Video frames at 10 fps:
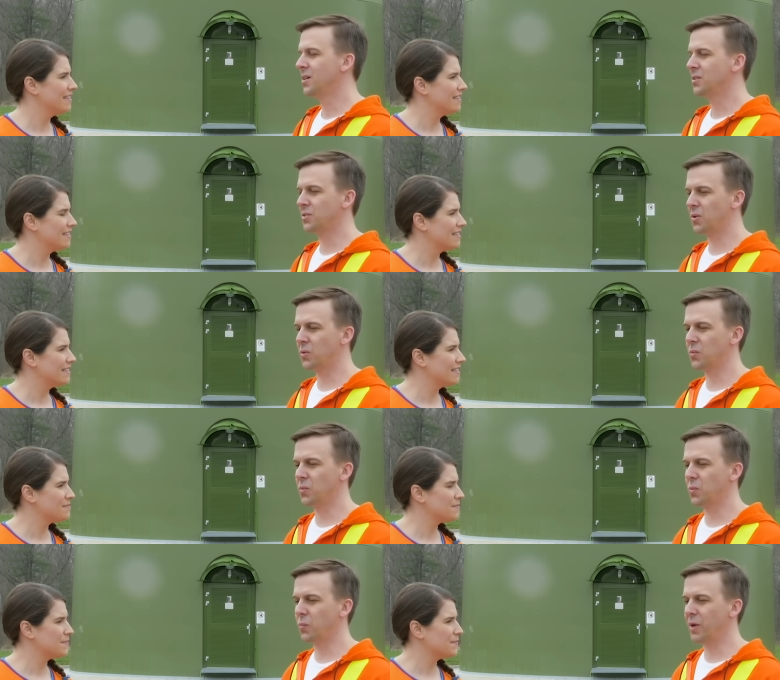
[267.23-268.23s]
Speaker 1: So
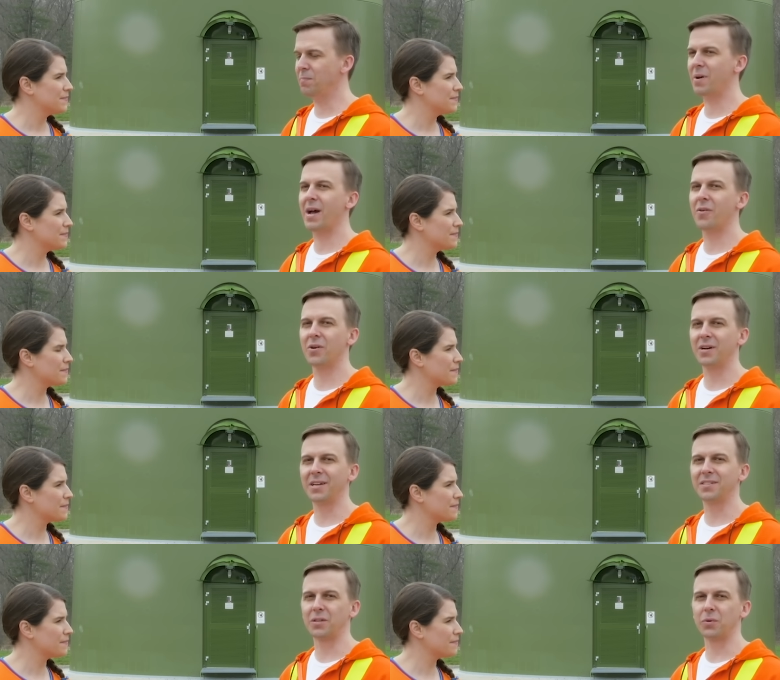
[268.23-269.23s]
wind power
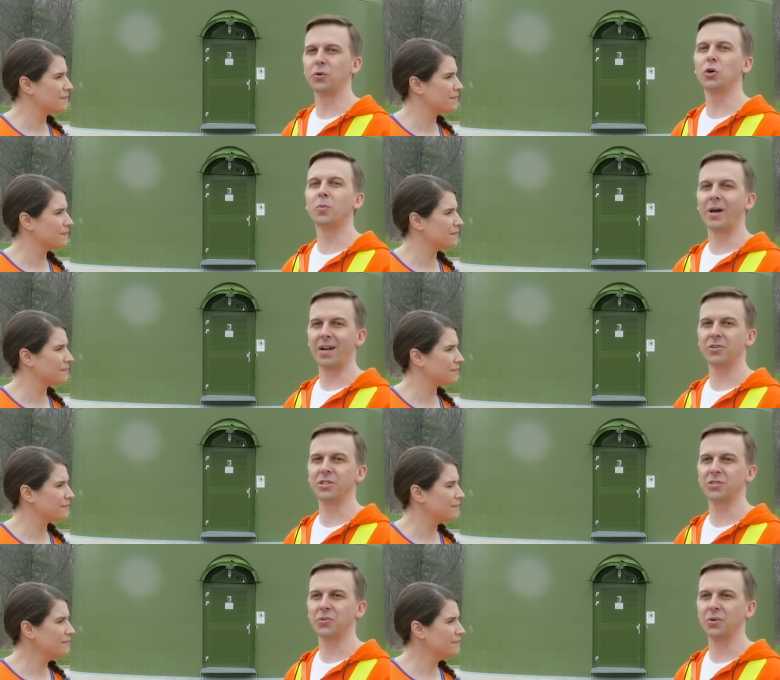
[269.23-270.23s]
is a renewable energy
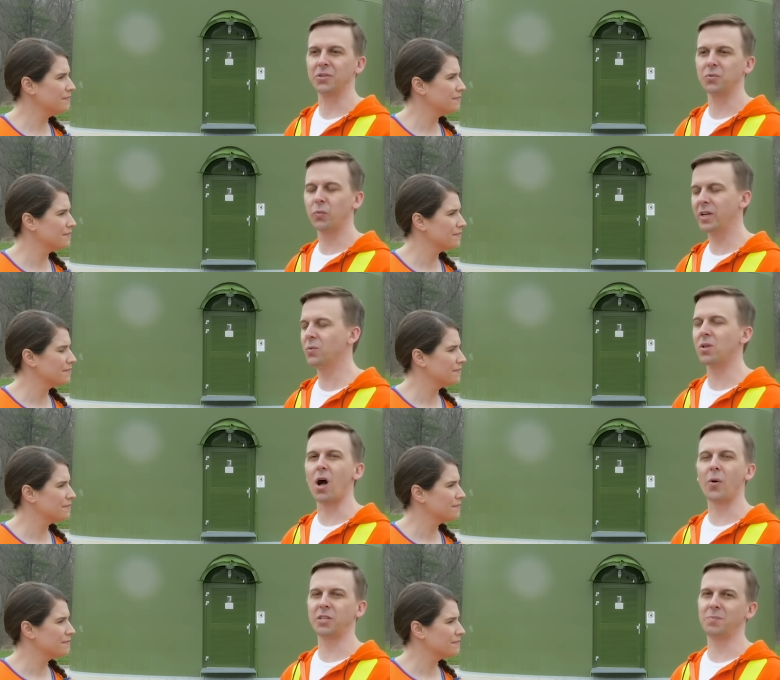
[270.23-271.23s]
source. Wind will
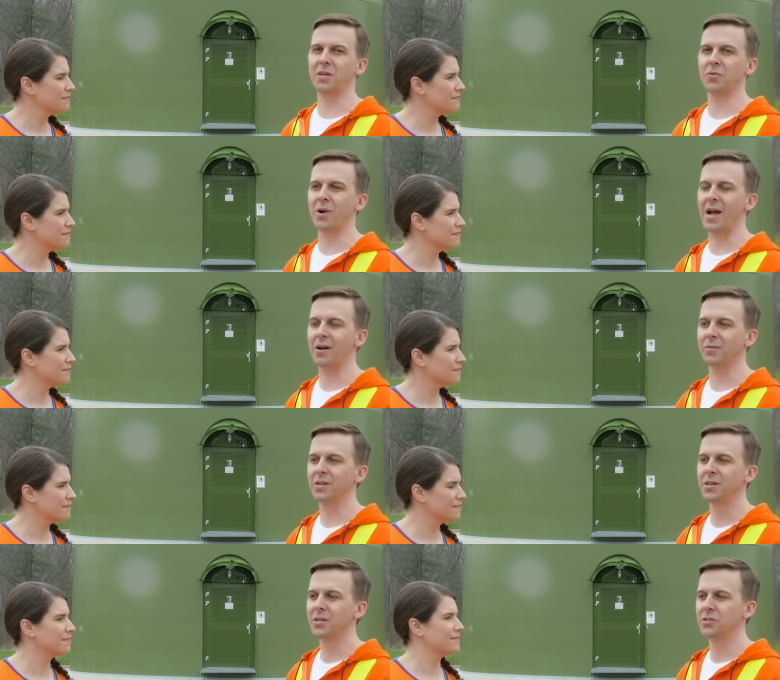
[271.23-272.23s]
always be around.
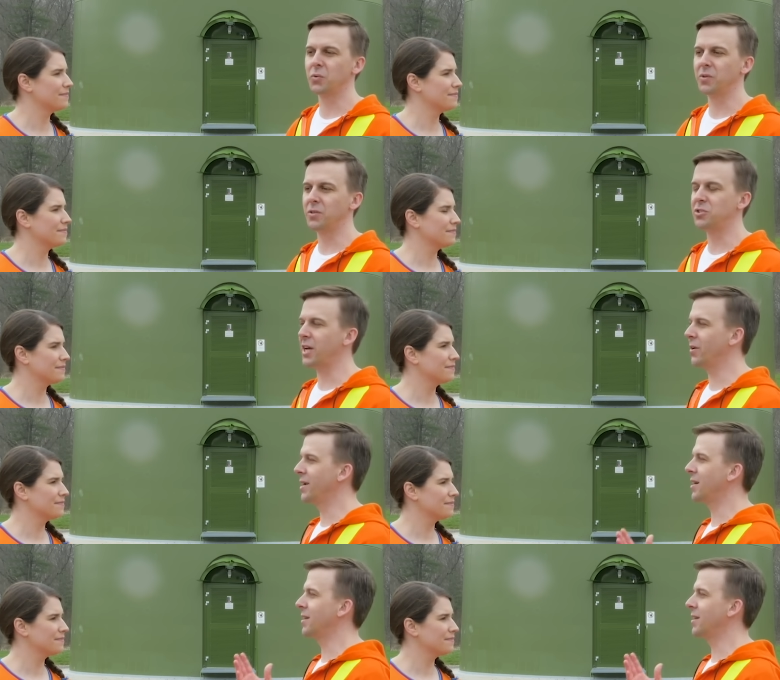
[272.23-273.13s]
So when you generate